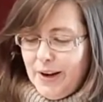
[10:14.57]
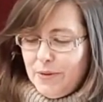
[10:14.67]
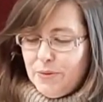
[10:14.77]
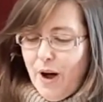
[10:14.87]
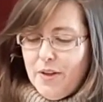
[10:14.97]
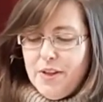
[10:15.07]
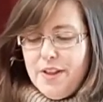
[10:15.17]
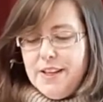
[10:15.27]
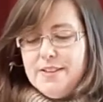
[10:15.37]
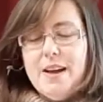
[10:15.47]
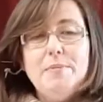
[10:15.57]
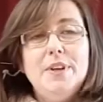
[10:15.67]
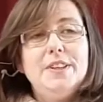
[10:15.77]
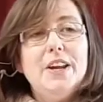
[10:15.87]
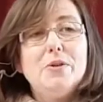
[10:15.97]
rather than
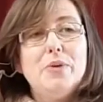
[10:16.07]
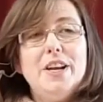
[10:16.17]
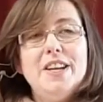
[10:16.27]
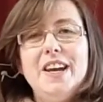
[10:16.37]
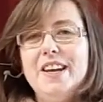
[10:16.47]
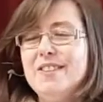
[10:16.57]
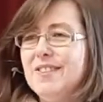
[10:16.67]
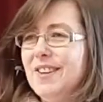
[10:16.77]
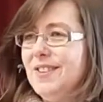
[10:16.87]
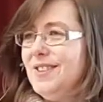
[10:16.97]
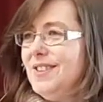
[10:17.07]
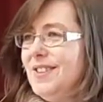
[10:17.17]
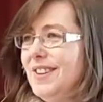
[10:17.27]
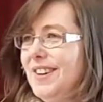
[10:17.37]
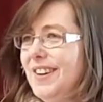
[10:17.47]
something that already
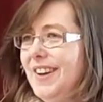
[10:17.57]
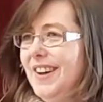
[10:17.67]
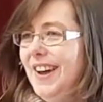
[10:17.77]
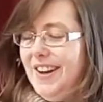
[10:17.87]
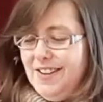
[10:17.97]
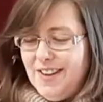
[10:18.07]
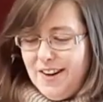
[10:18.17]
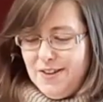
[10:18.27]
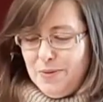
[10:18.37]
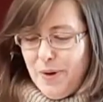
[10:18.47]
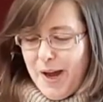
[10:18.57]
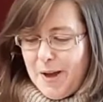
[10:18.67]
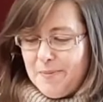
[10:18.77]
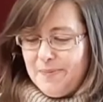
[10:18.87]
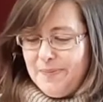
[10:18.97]
exists and is
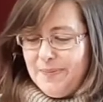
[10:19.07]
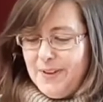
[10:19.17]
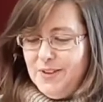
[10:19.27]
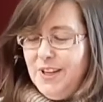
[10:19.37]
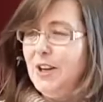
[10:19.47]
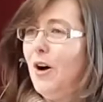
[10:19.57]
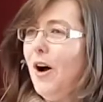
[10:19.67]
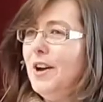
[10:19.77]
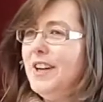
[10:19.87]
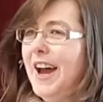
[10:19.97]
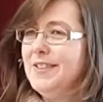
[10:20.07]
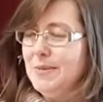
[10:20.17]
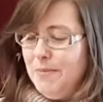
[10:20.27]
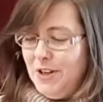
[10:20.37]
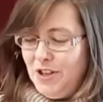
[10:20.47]
underway. You see, God has a
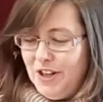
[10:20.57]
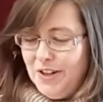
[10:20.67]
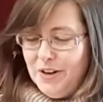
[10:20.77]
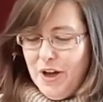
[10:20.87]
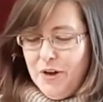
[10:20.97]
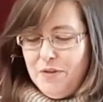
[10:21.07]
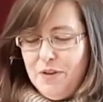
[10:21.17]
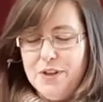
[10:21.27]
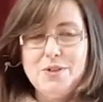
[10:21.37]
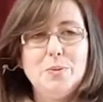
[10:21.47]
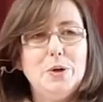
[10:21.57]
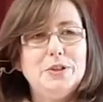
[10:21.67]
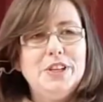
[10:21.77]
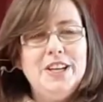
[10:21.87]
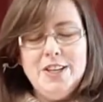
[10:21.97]
mission for this
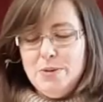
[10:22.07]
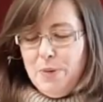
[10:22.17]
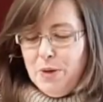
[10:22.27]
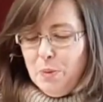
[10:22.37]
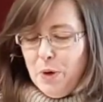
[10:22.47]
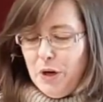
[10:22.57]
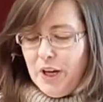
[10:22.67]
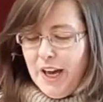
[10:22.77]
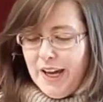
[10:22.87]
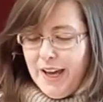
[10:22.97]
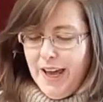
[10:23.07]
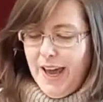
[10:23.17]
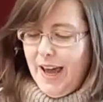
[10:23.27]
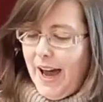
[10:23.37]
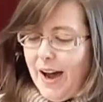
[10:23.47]
world, and He's been working
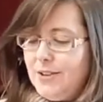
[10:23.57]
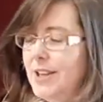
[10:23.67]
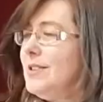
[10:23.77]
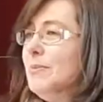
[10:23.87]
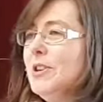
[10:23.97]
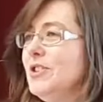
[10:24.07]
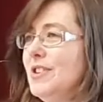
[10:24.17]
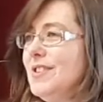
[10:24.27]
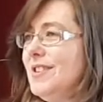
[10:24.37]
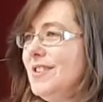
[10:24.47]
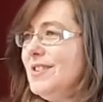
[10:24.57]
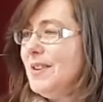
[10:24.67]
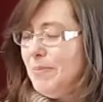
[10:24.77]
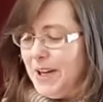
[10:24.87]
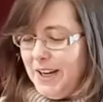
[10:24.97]
out His mission since
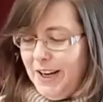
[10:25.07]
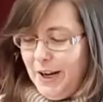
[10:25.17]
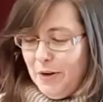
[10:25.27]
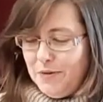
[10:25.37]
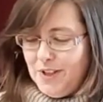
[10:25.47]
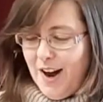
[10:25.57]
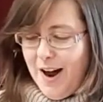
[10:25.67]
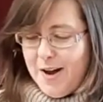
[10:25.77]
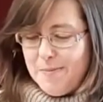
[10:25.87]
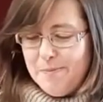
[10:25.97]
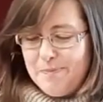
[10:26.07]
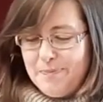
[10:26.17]
the beginning of time.